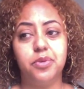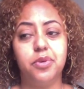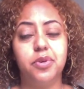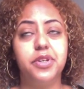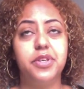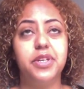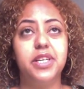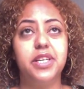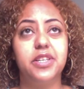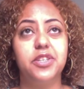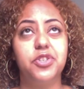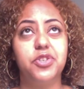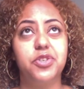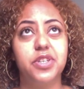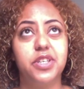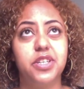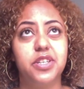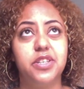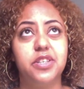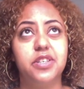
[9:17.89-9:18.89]
or you get
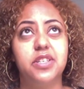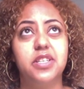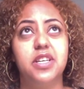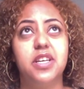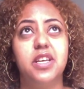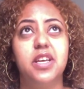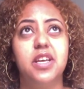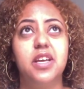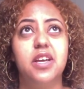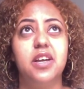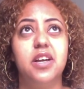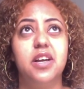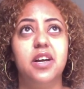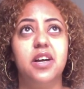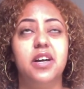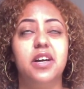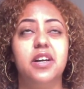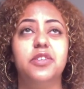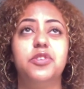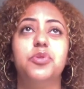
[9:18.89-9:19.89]
triggered
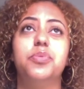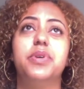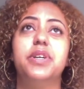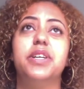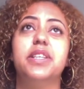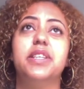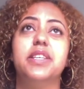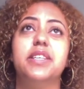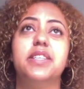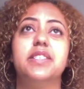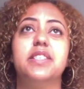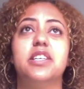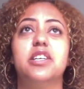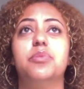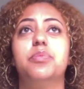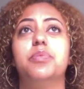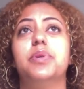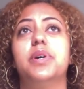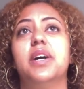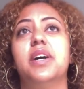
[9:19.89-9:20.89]
to bring these
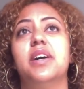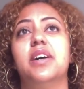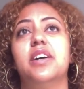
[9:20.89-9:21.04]
up